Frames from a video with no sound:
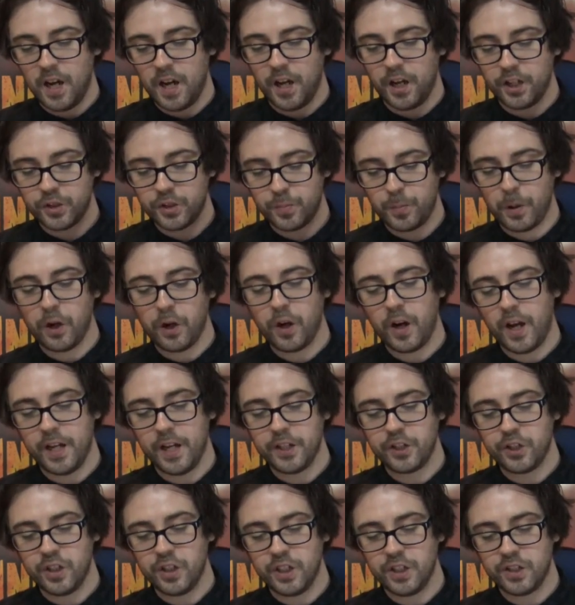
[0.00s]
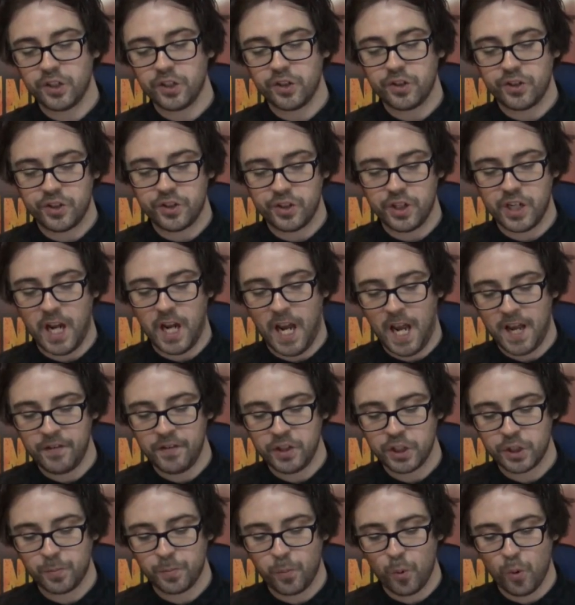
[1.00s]
Spearhead, you need 3 heavy
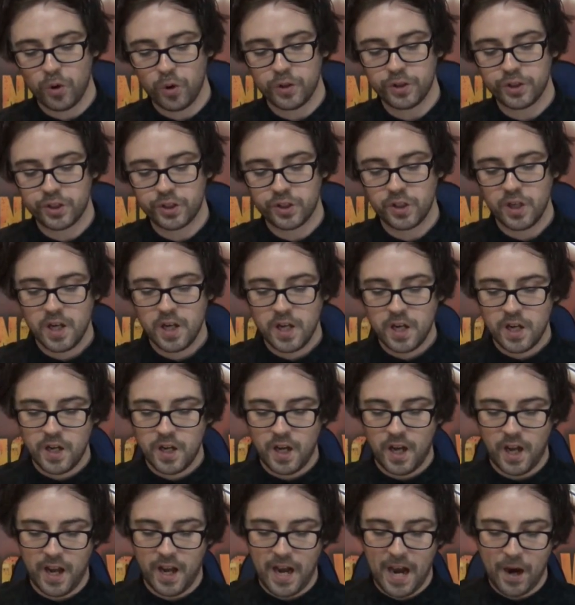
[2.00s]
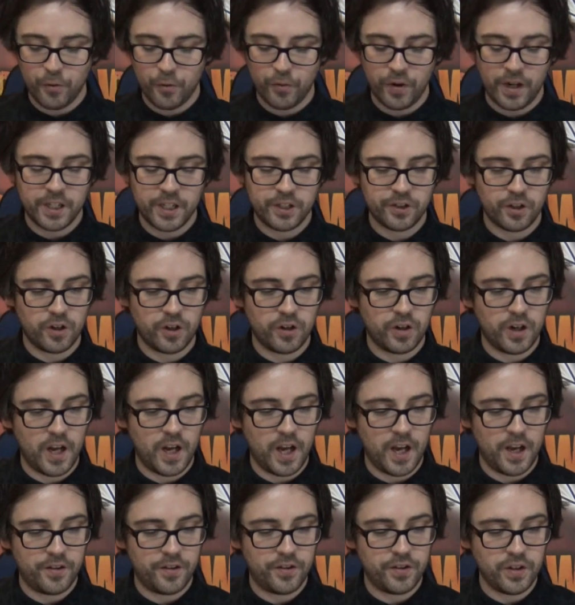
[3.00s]
supports.
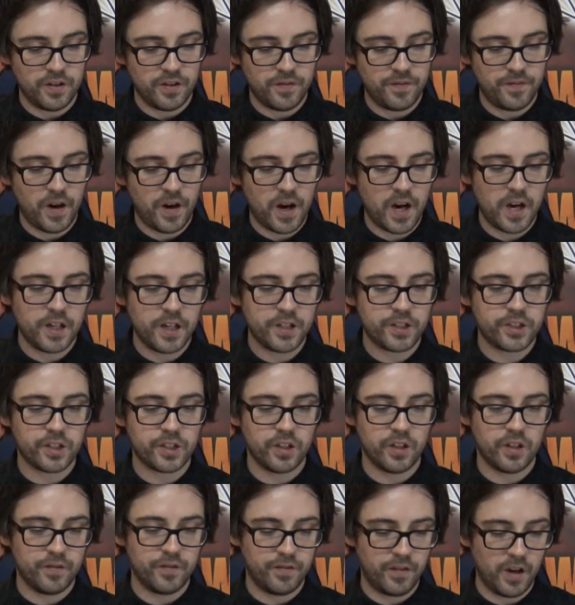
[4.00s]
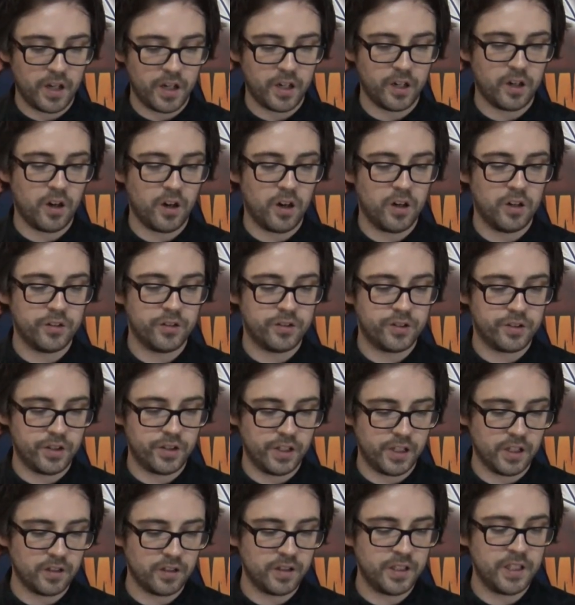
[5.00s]
Outrider, 3 fast. Vanguard,
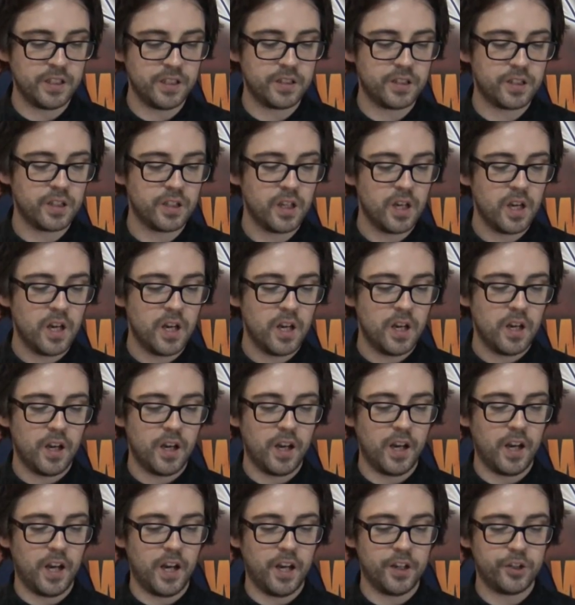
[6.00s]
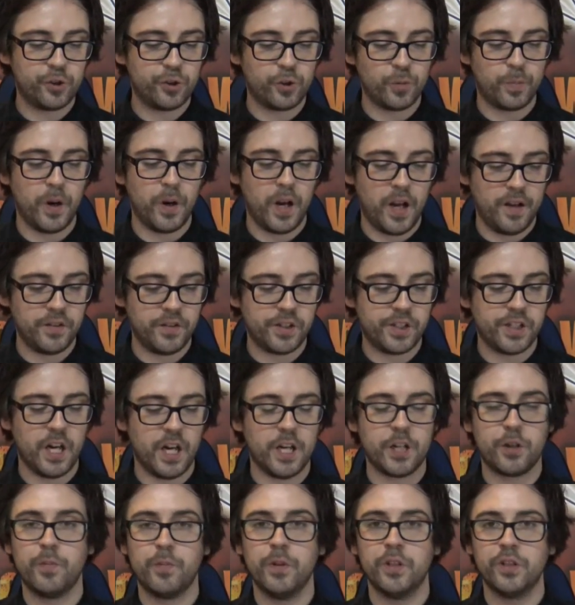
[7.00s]
3 elite. Super heavy
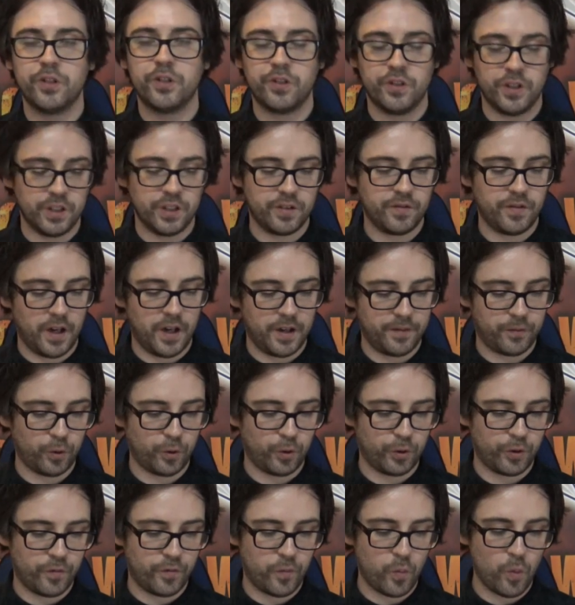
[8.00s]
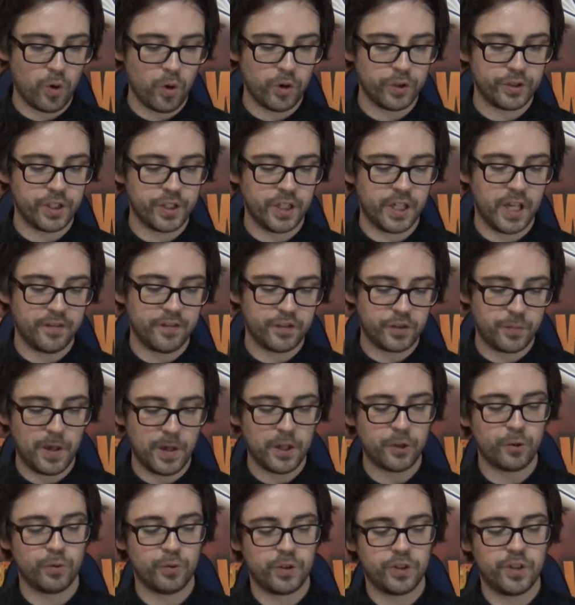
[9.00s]
detachments, 3 to 5 Lord of Wars. Then you have
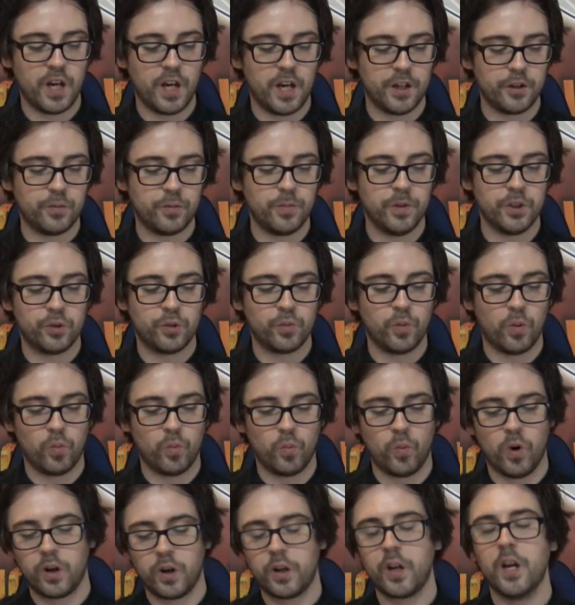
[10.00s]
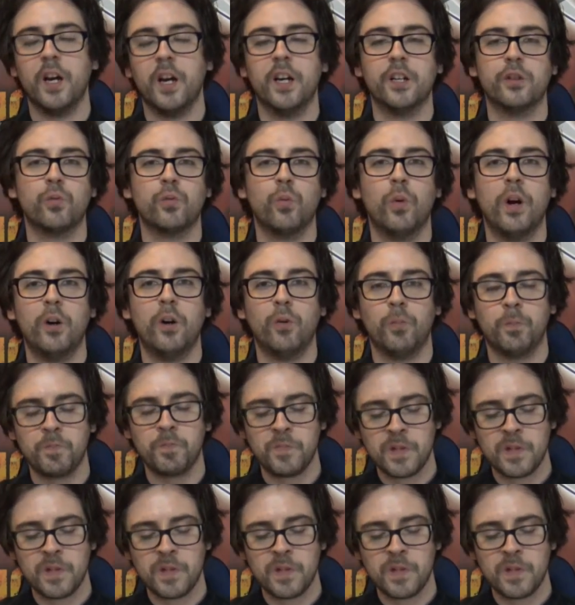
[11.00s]
special detachments will work as well.